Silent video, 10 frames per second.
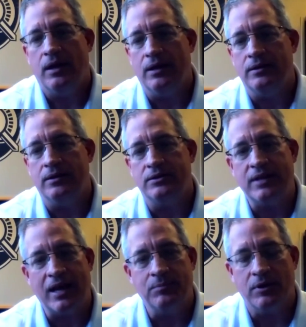and uh,
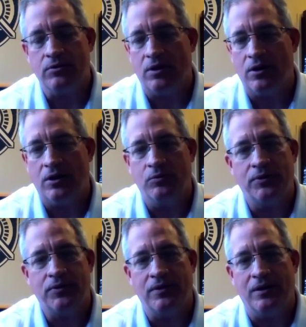Zach McGraw with
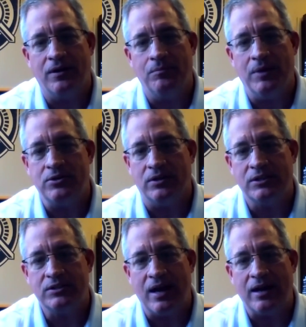uh, Major League
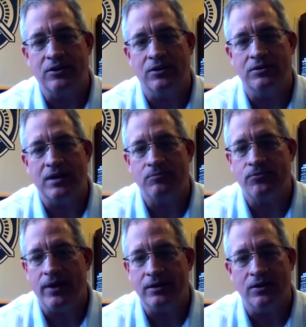Soccer, Dom
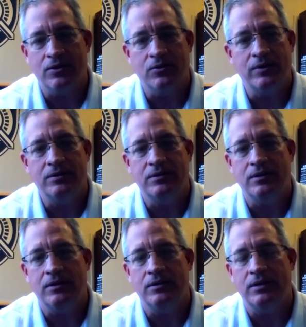Franco in,
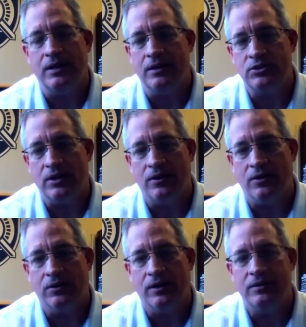in the
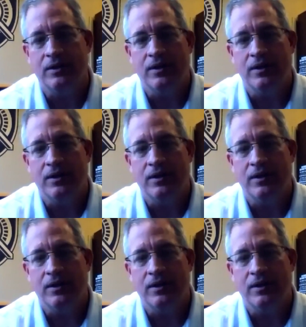NHL, and